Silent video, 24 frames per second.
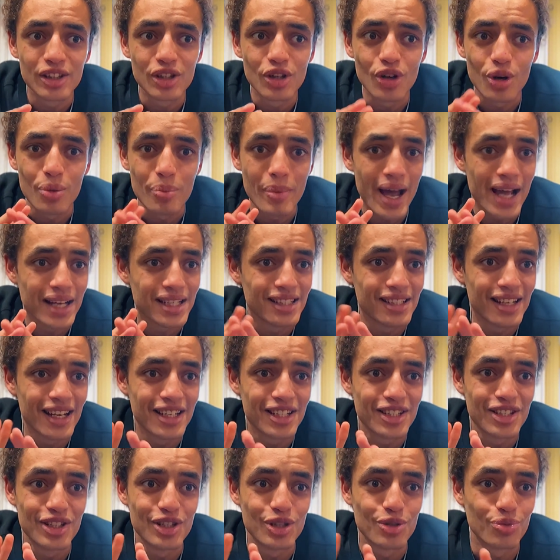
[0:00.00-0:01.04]
your
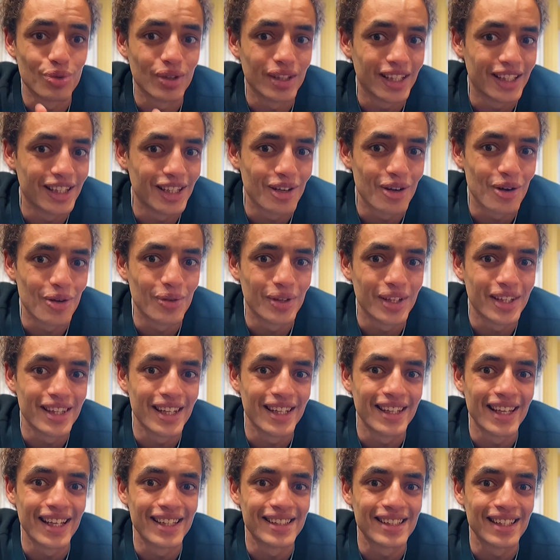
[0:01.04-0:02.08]
imagination is really the only
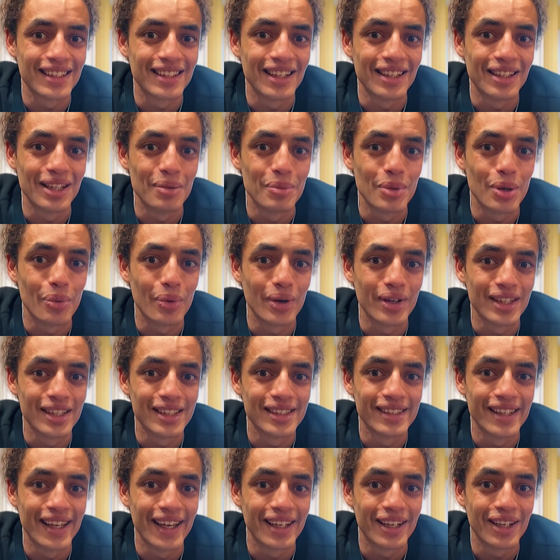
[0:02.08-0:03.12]
thing that's gonna limit where
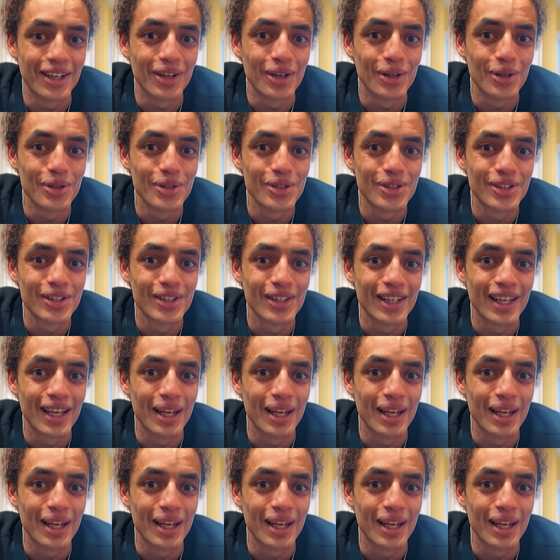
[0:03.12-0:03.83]
this tech goes.